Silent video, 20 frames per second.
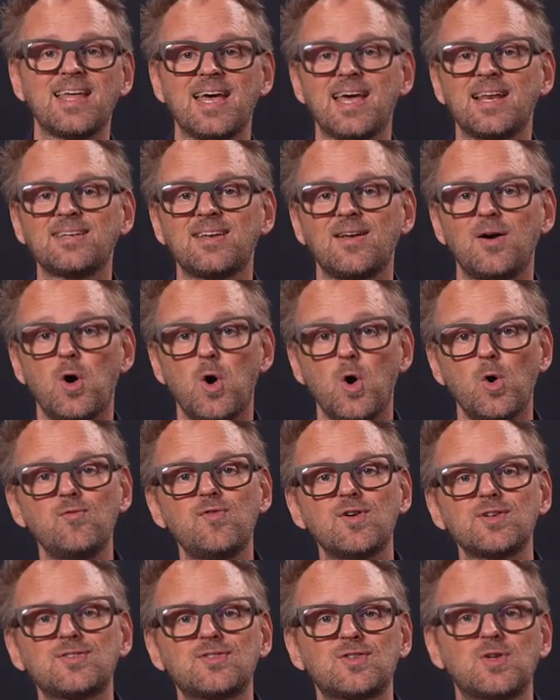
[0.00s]
that
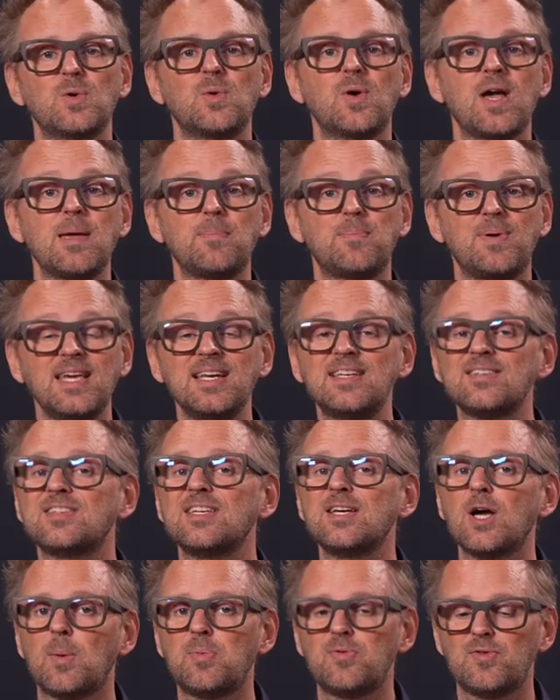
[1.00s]
over to a
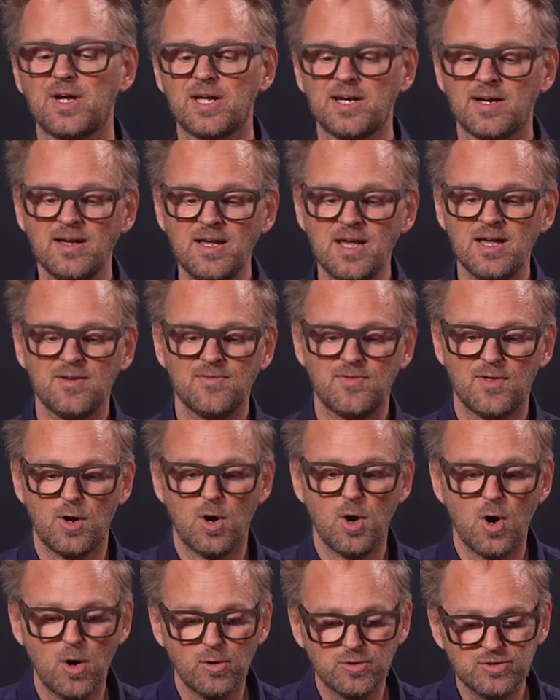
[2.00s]
PTZ operator, the
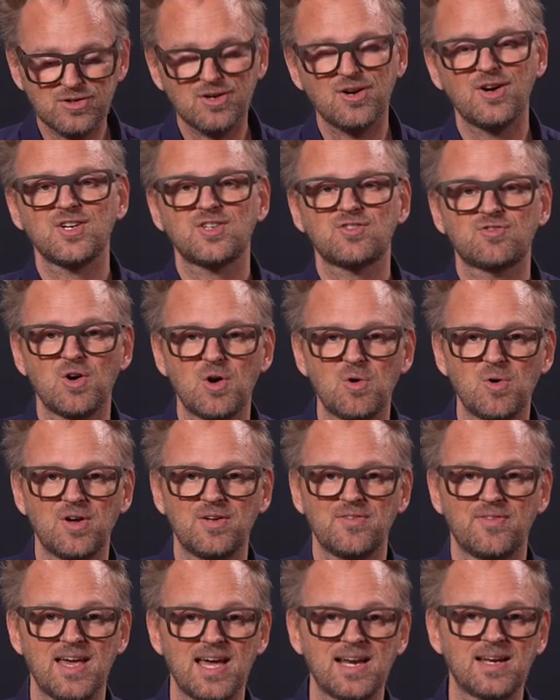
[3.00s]
host
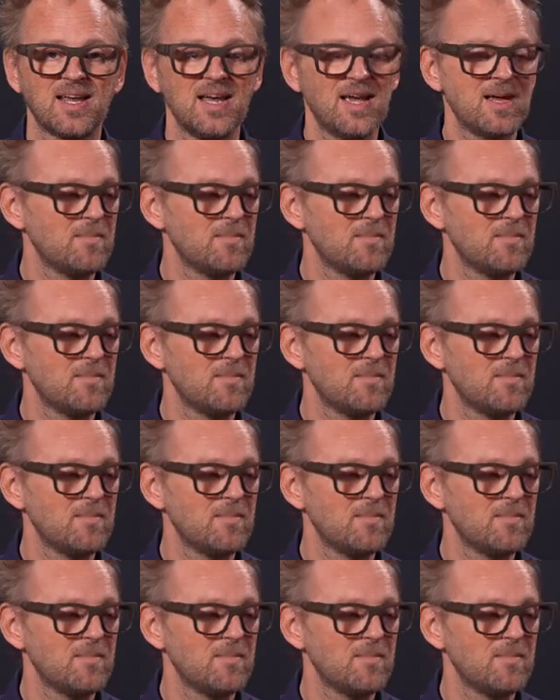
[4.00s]
controller that